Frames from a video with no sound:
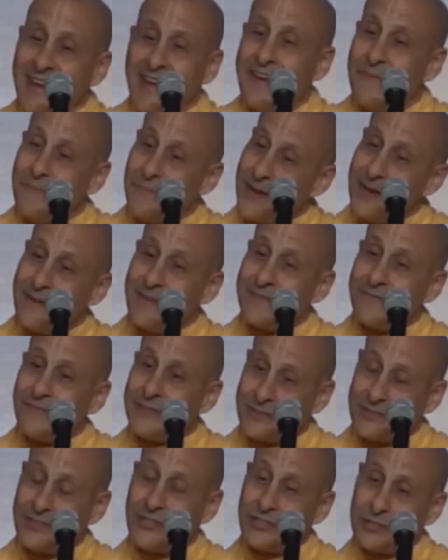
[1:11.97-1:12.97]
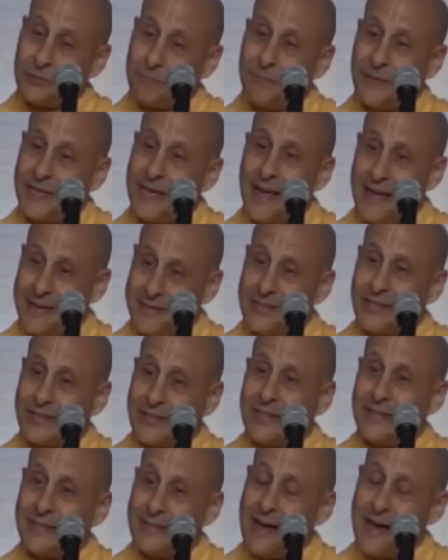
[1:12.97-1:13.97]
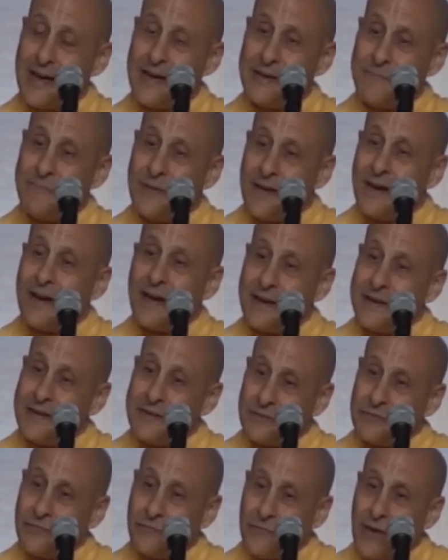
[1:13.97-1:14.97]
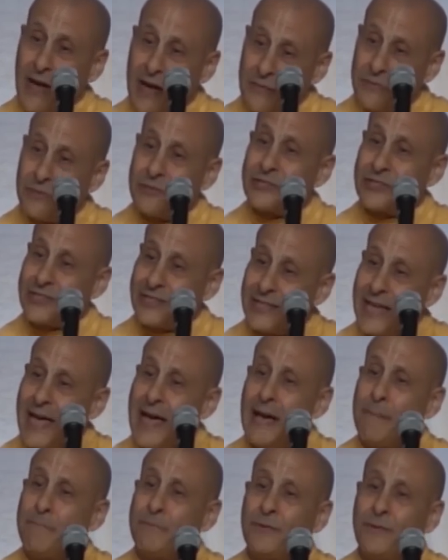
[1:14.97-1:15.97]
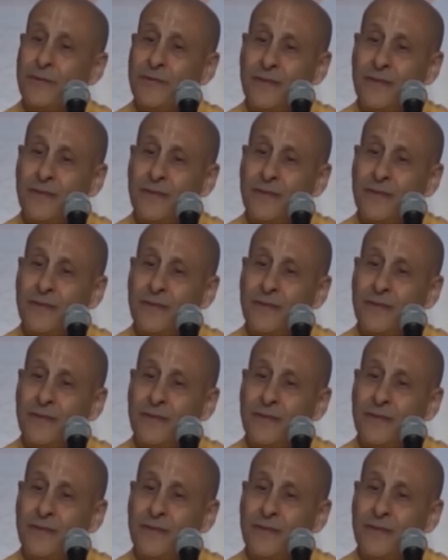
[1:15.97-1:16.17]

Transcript: and just began to climb on his father's lap